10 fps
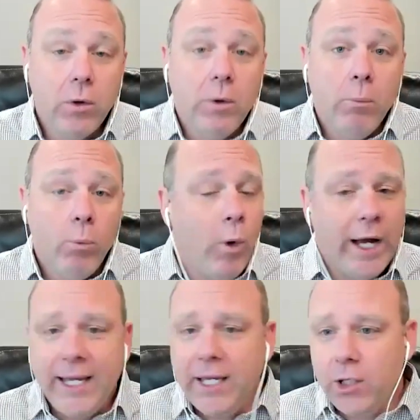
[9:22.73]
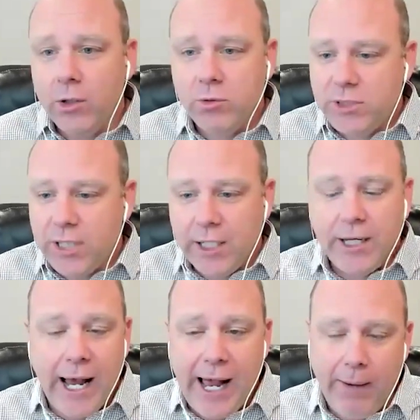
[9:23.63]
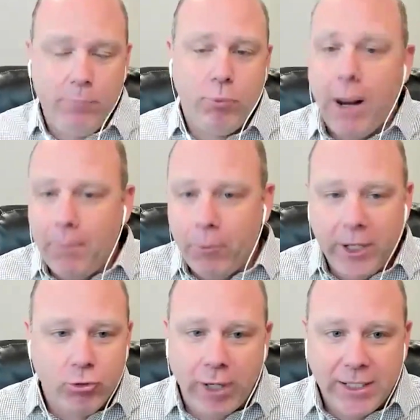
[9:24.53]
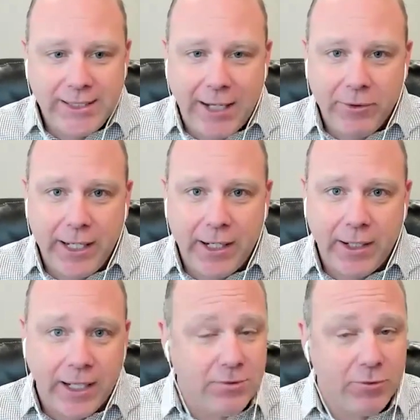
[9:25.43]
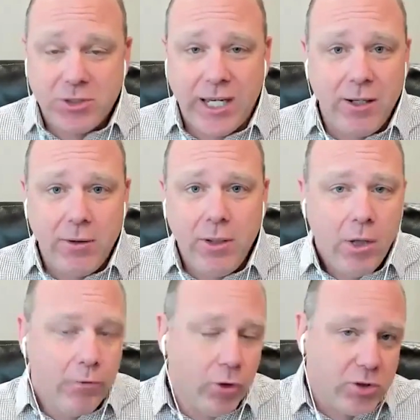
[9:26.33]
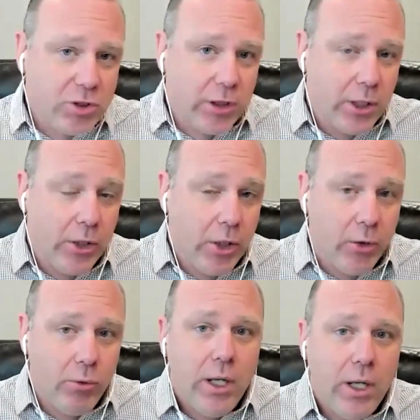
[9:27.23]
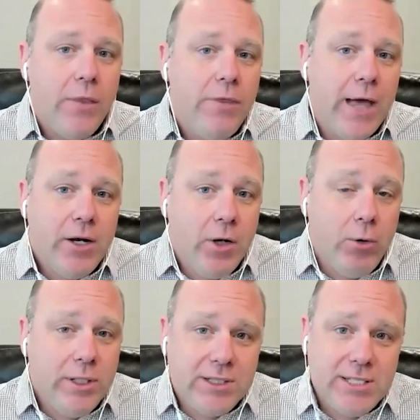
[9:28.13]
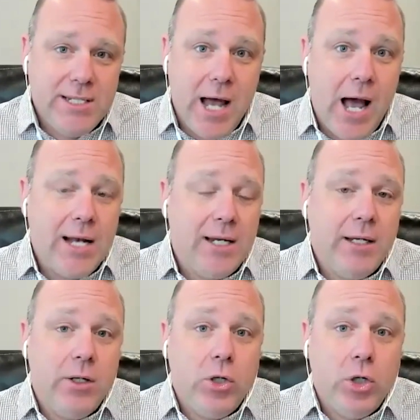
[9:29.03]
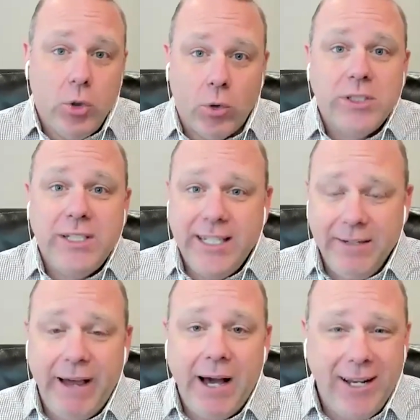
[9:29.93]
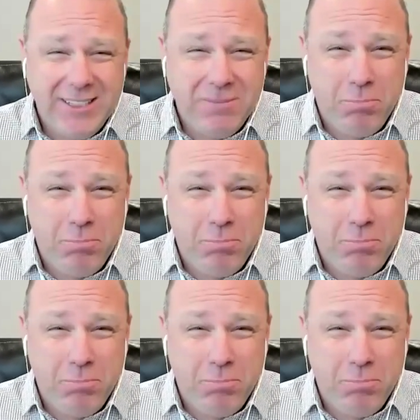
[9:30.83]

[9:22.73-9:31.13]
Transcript: Why can you send a property address out there that's for sale versus a note? That note is not yours to give out. It's